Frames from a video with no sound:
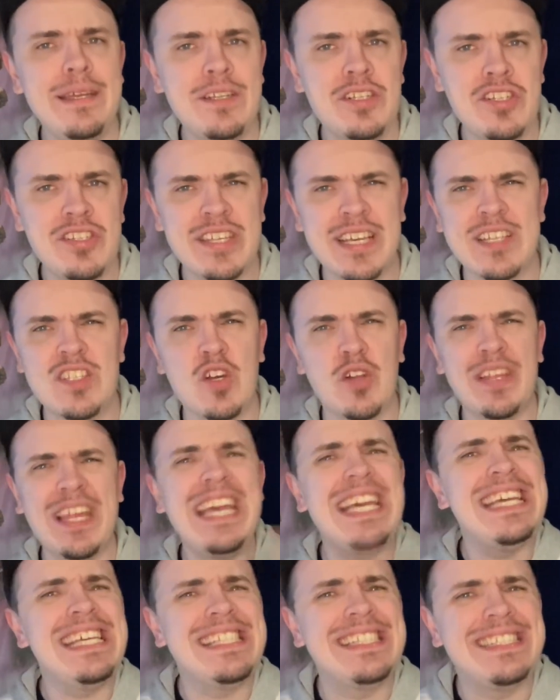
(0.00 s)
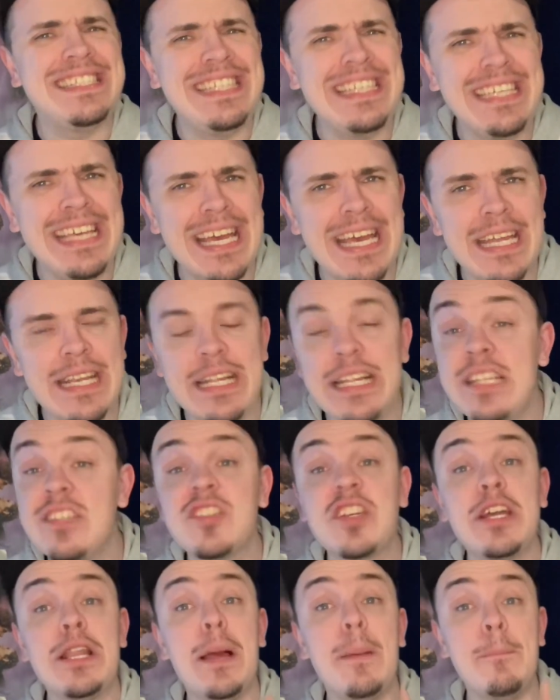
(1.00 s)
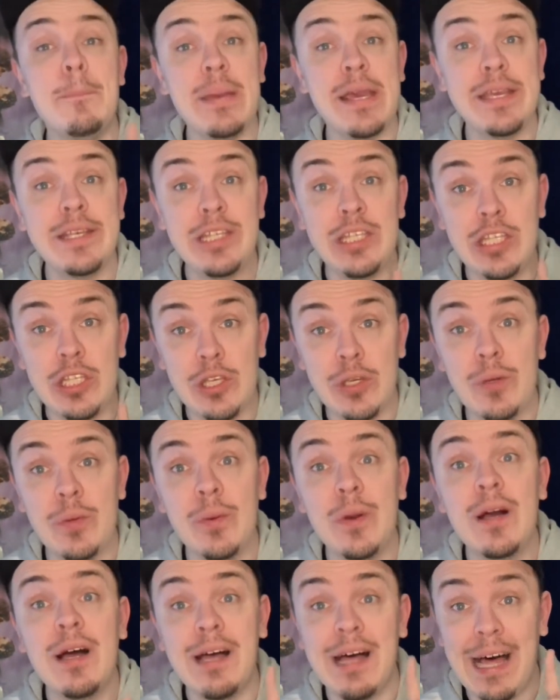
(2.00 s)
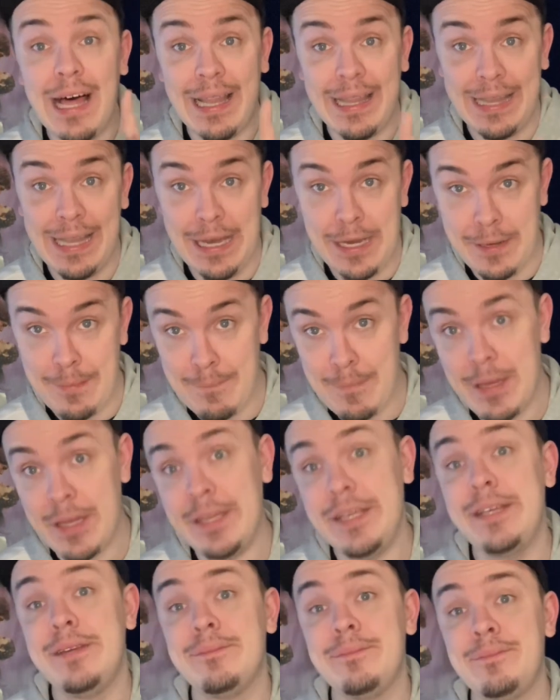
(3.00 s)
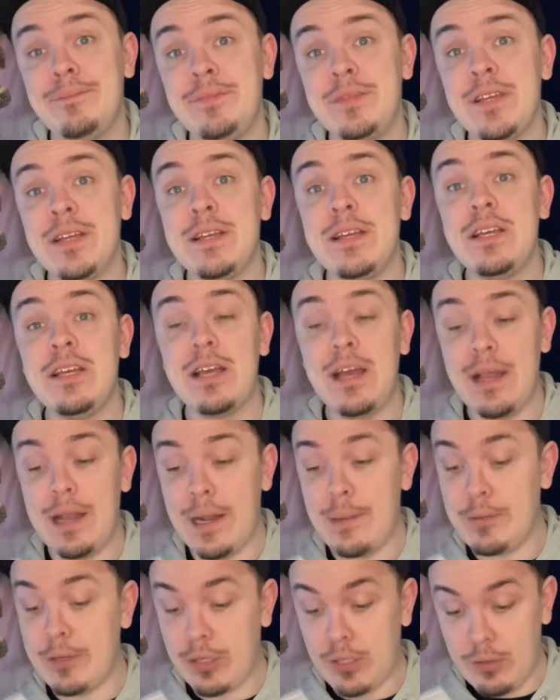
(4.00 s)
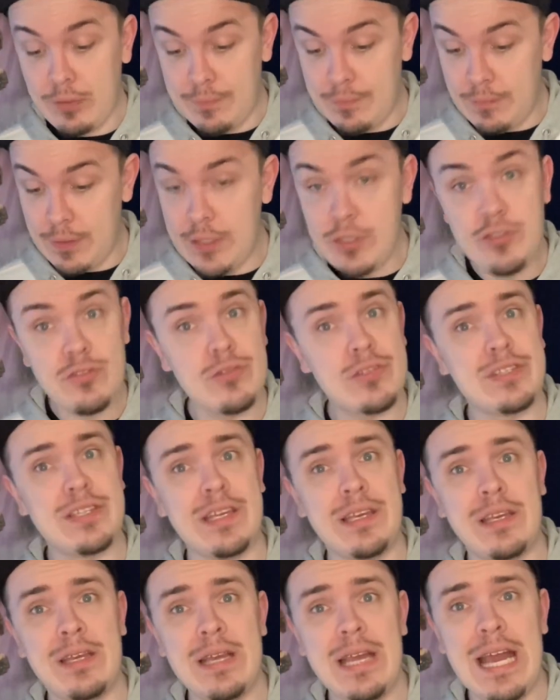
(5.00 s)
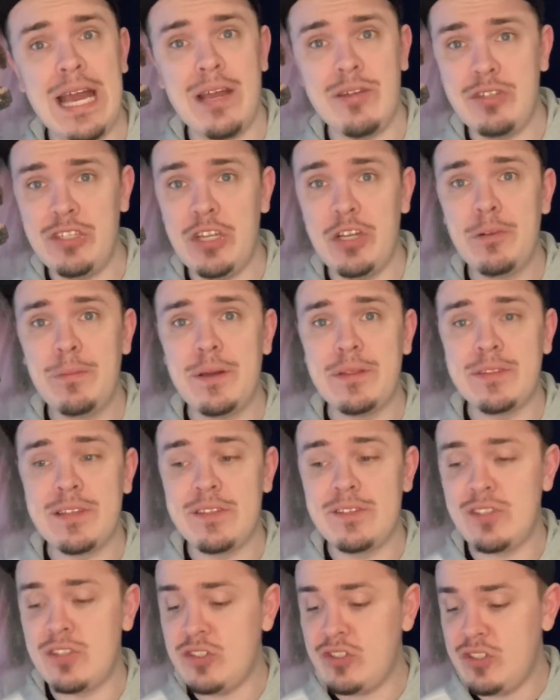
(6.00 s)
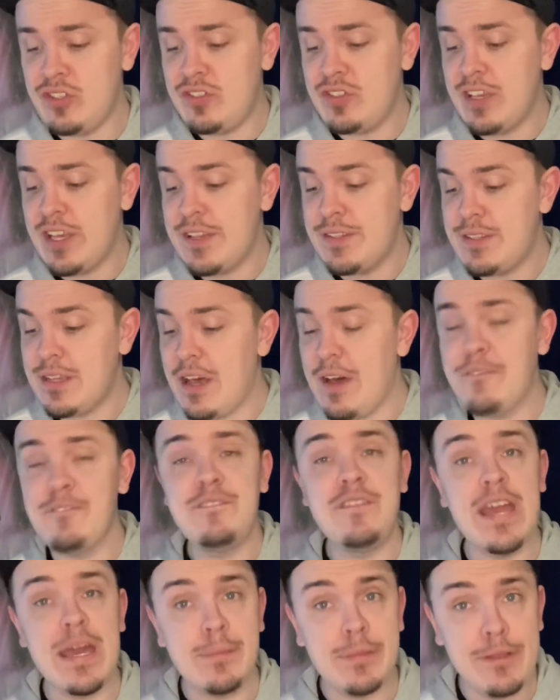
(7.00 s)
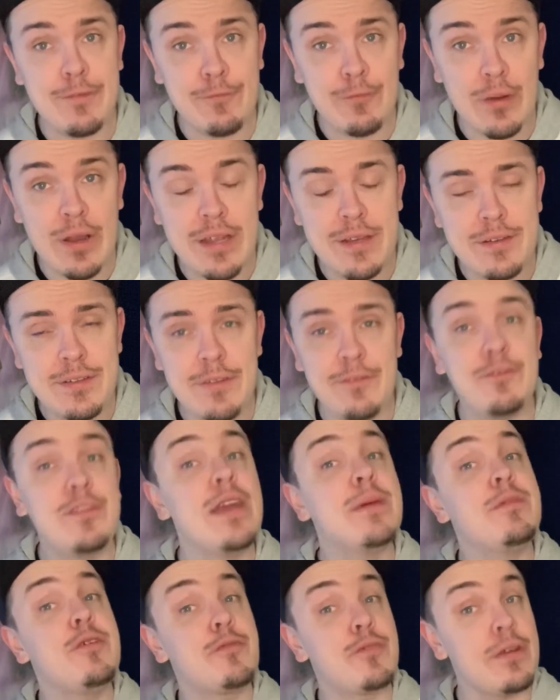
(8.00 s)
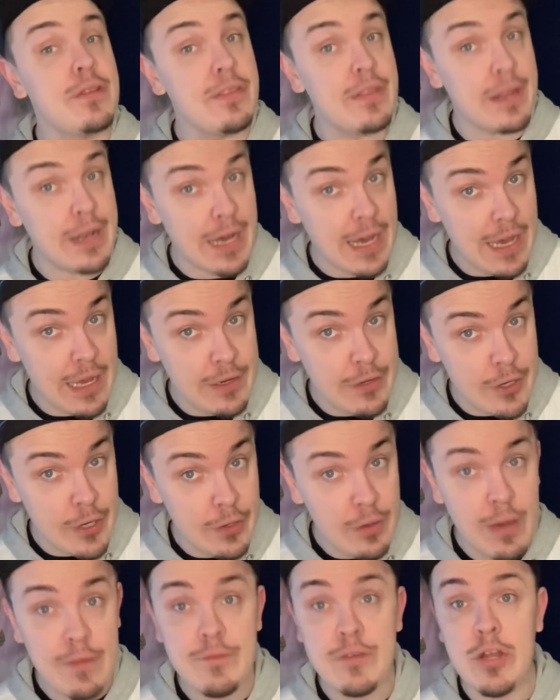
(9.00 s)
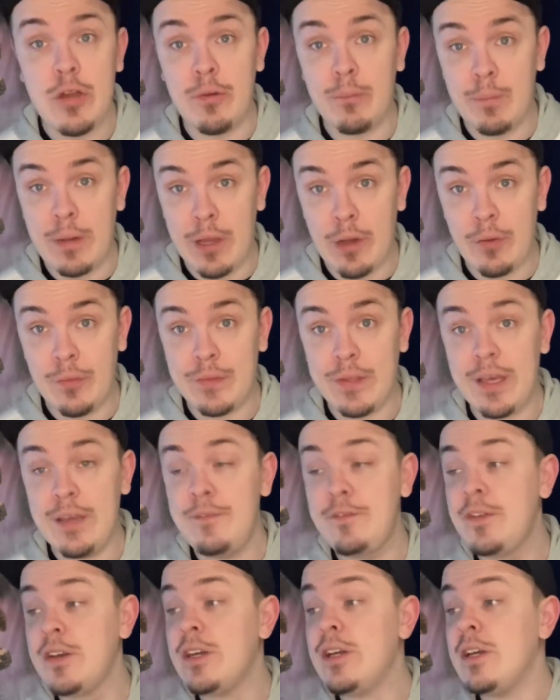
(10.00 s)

She's like, "It's called ACN, and it's gonna make you a lot of money." And I'm like, interesting, how'd you hear about this? And she says, a family friend that I know, I've known my whole life.